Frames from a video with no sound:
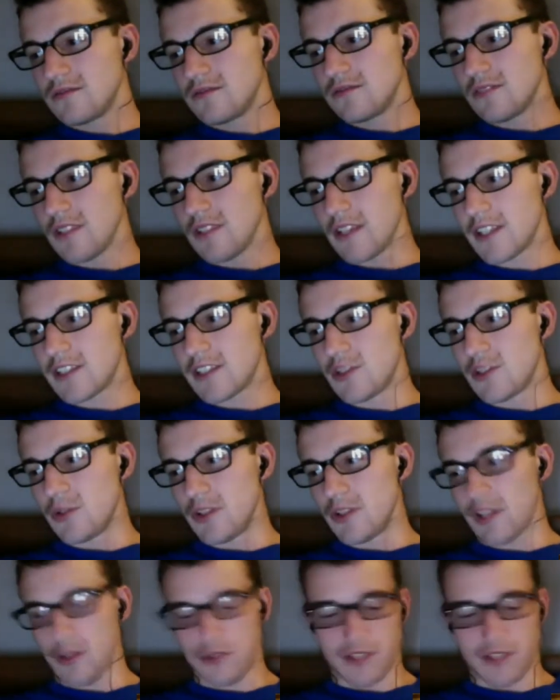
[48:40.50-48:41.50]
like two
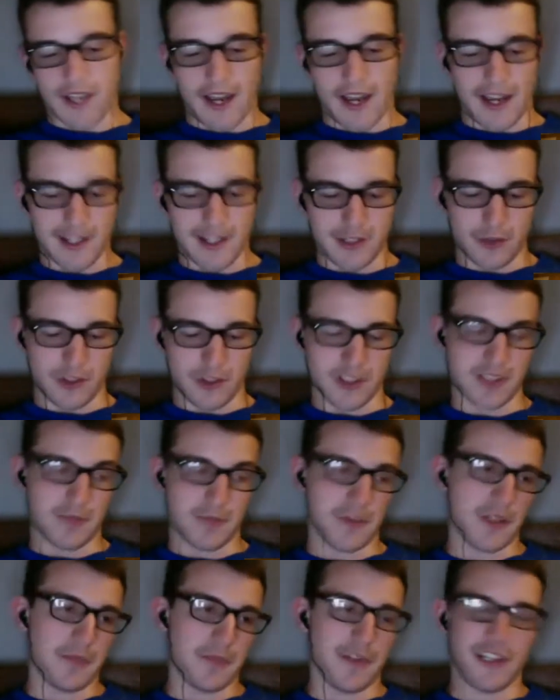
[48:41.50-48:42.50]
of those guys, or
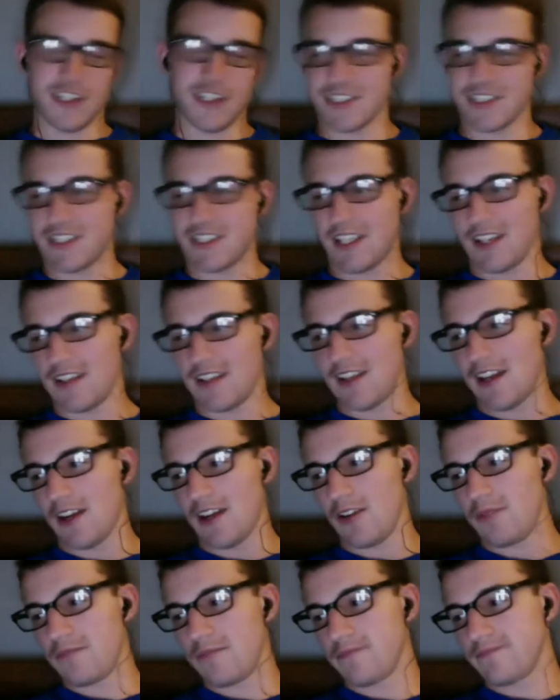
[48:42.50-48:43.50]
somebody might just stand
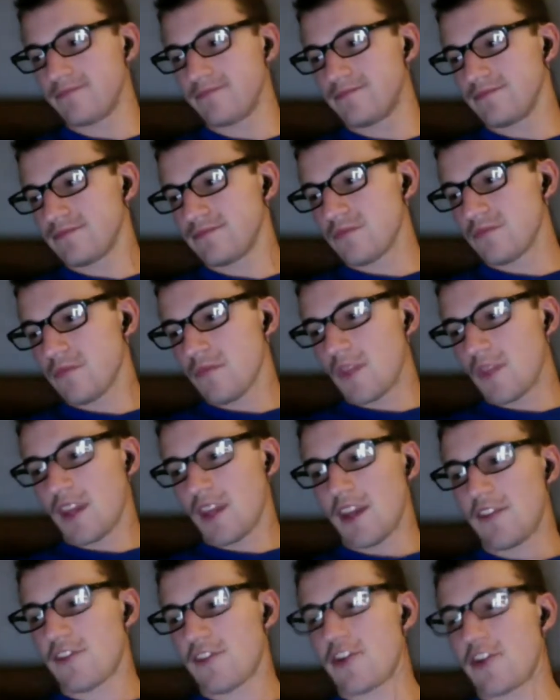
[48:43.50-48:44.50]
out.
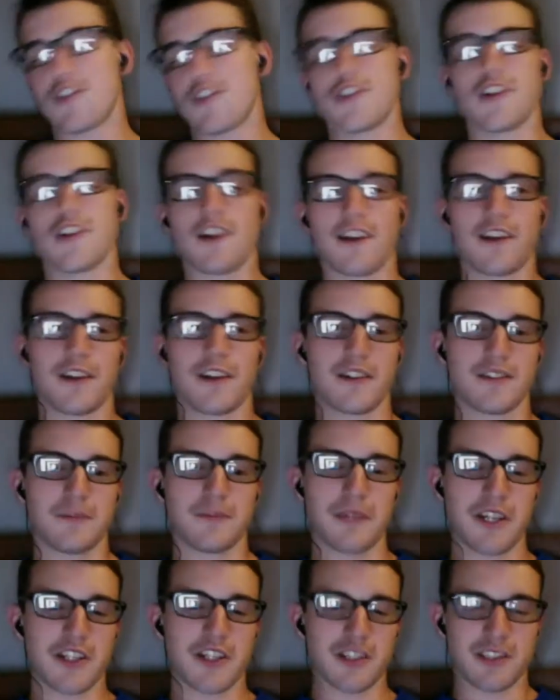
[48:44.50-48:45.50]
If Kershaw
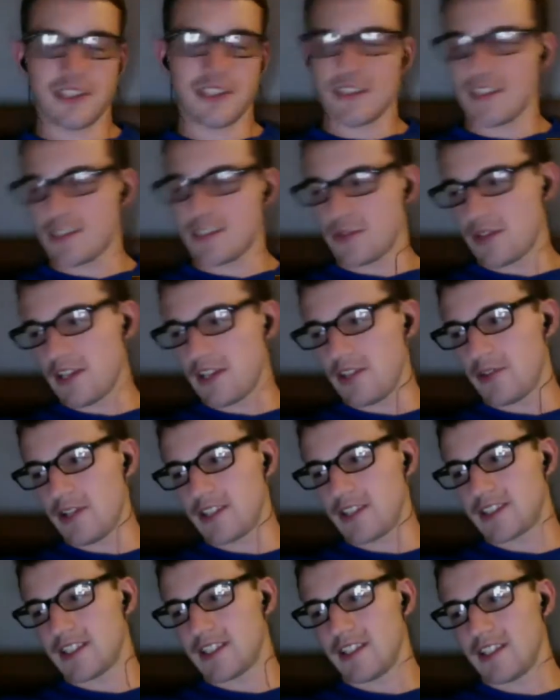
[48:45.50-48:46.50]
pitches at this rate the
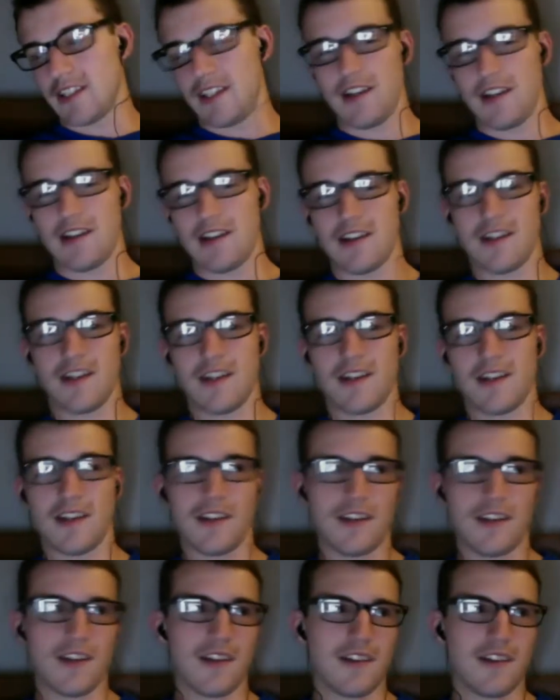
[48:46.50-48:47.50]
rest of the year,
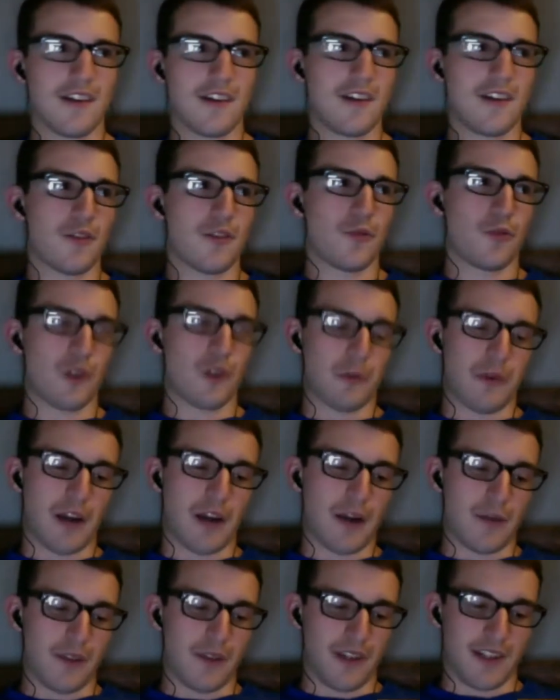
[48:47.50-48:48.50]
we're
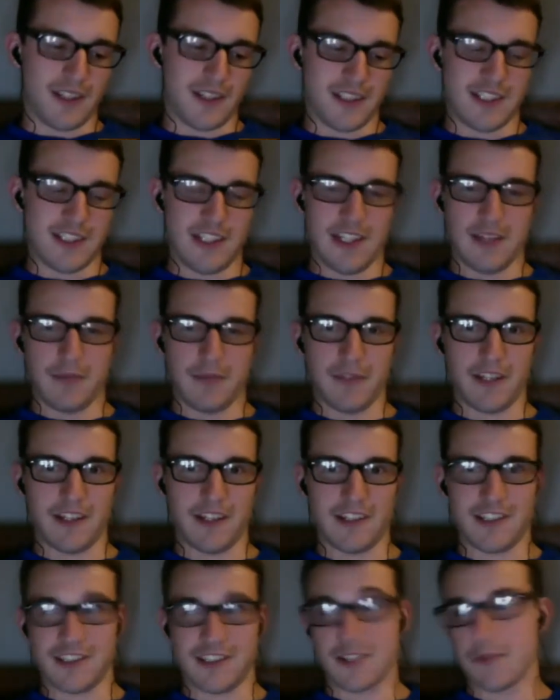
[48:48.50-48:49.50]
probably going to see him get
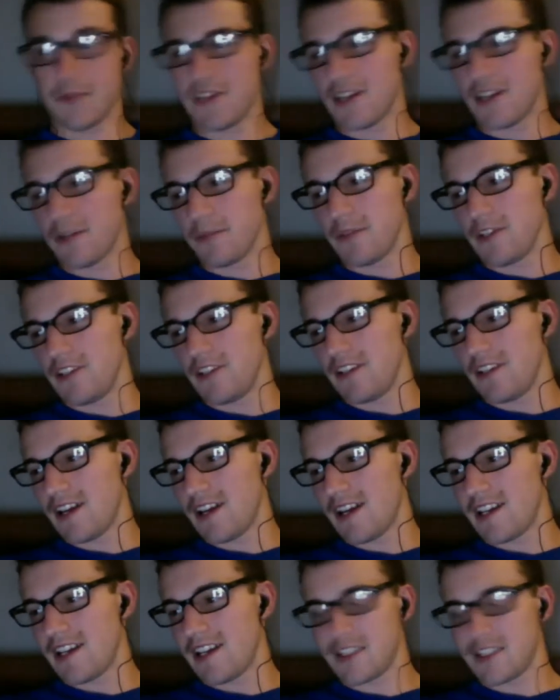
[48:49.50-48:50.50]
it, to be completely
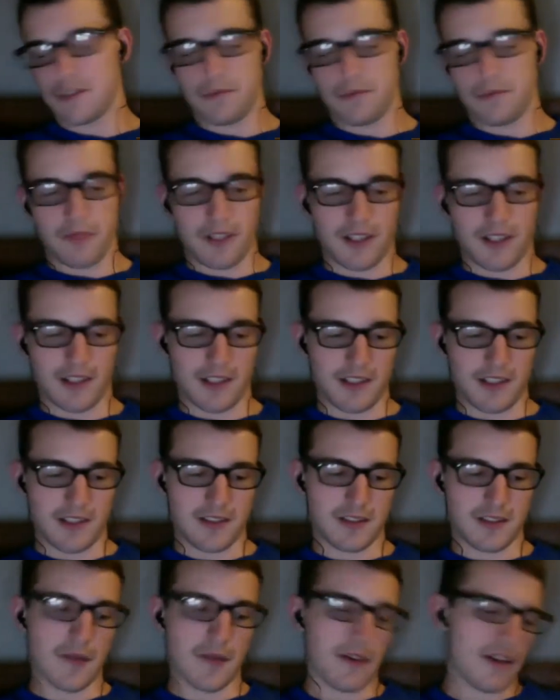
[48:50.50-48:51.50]
honest,
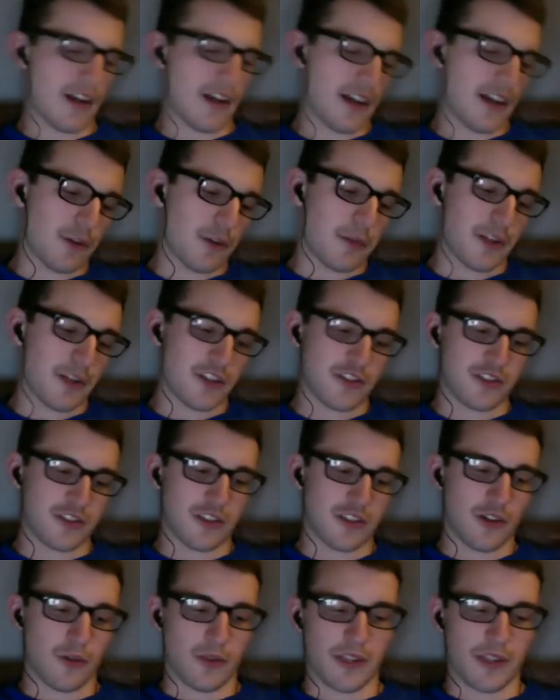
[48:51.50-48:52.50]
because, I mean, I know pitchers
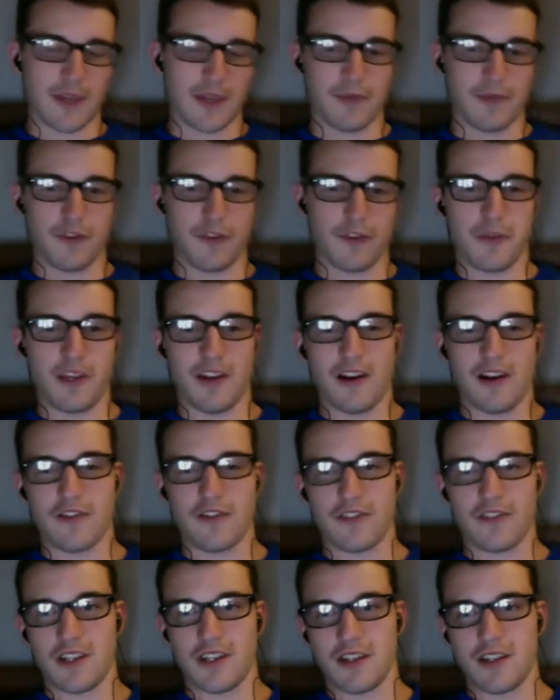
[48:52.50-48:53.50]
don't win the MVP
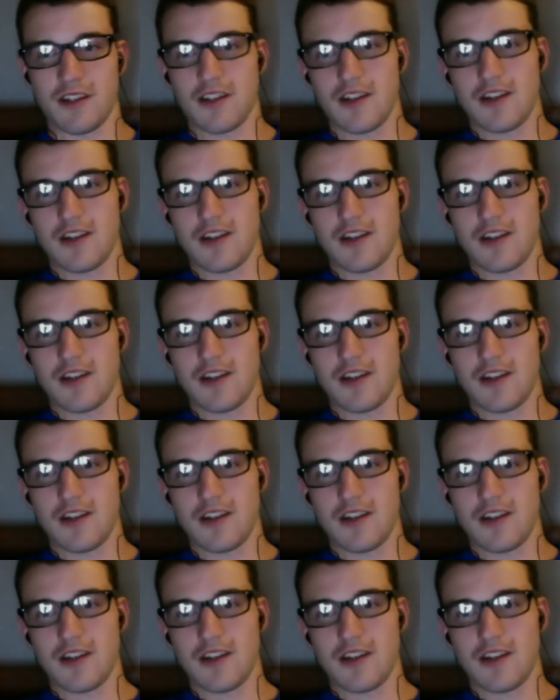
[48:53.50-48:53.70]
often.